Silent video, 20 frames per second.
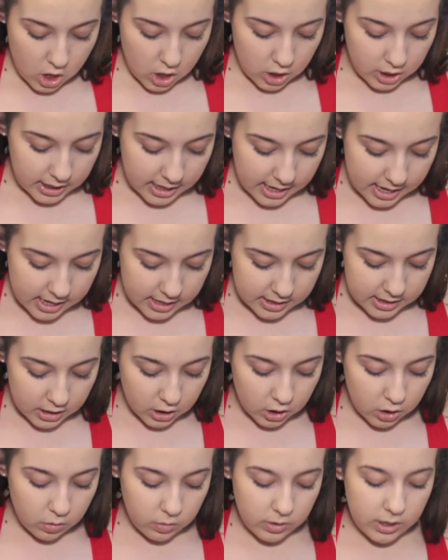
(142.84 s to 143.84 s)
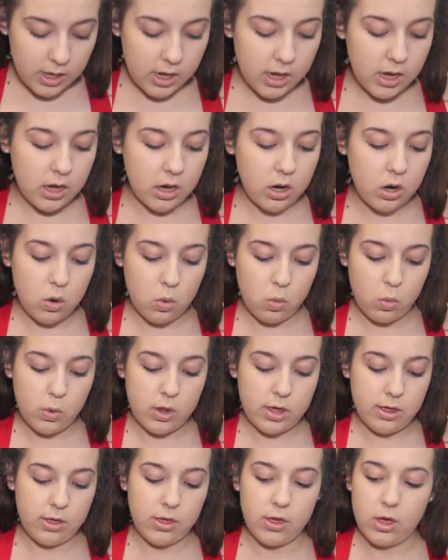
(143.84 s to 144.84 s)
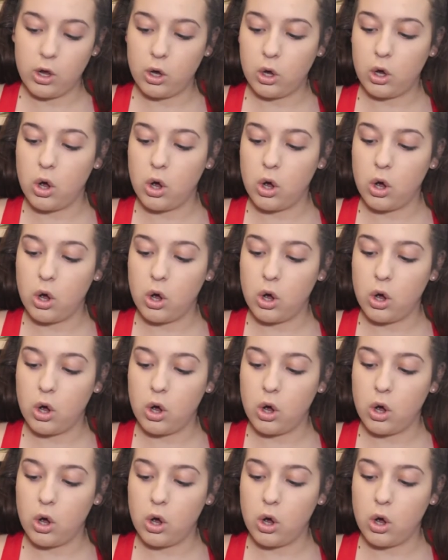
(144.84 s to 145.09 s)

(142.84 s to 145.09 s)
Okay, then going in with a